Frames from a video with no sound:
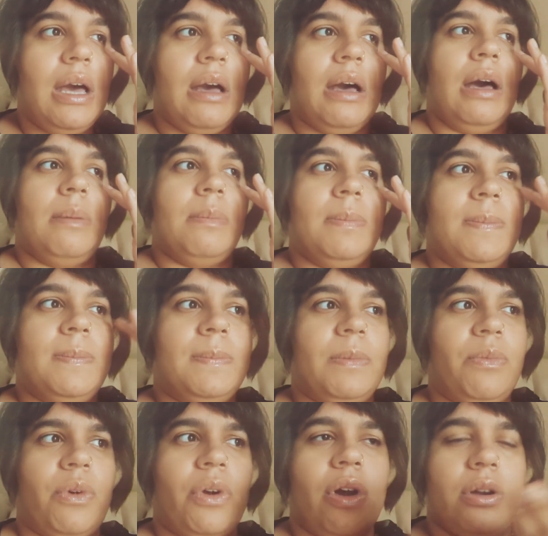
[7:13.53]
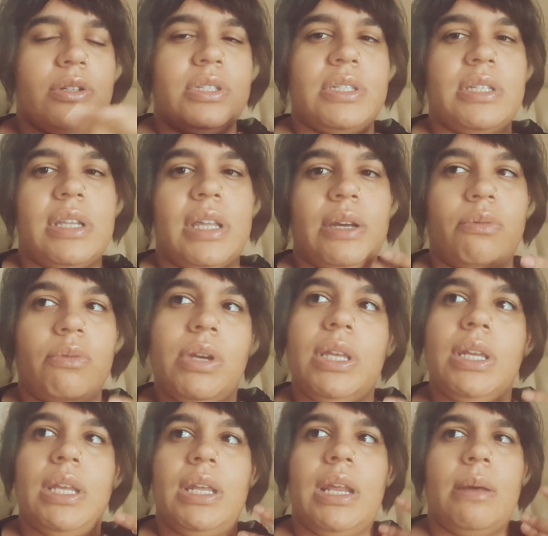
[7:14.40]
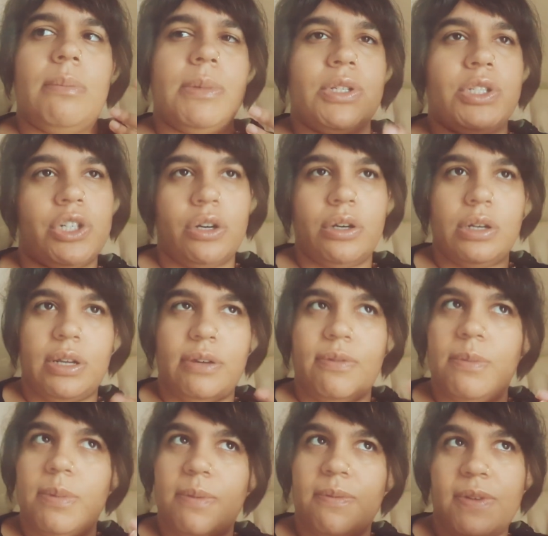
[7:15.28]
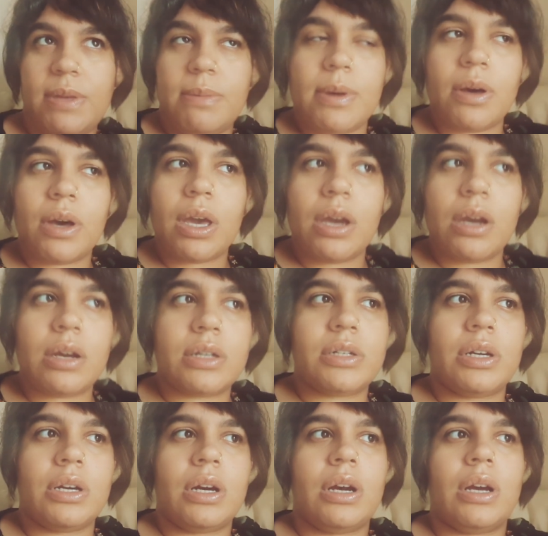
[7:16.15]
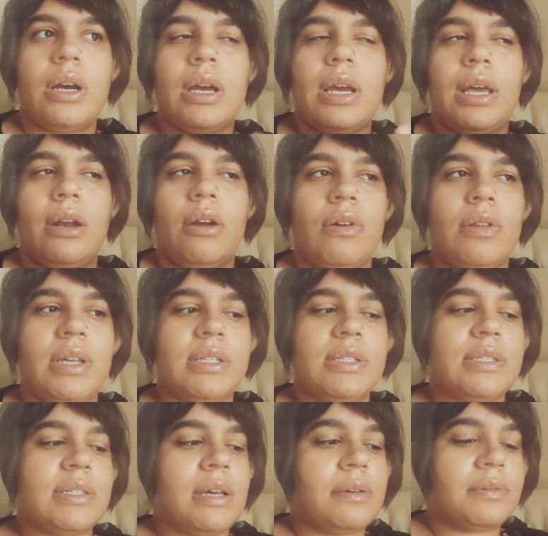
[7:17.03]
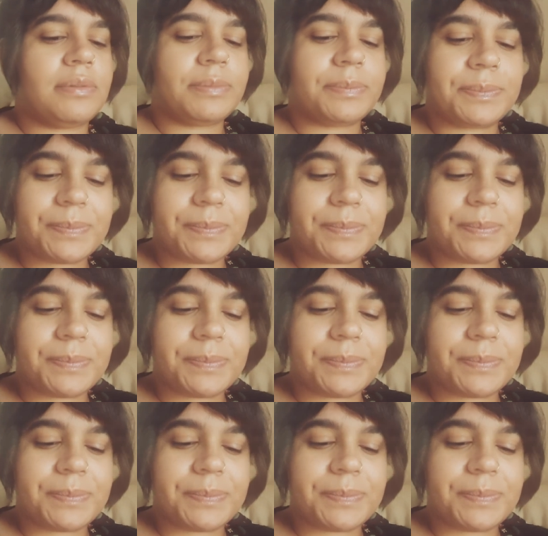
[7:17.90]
Um, in regards to like reading and maturity from the female character and all that stuff.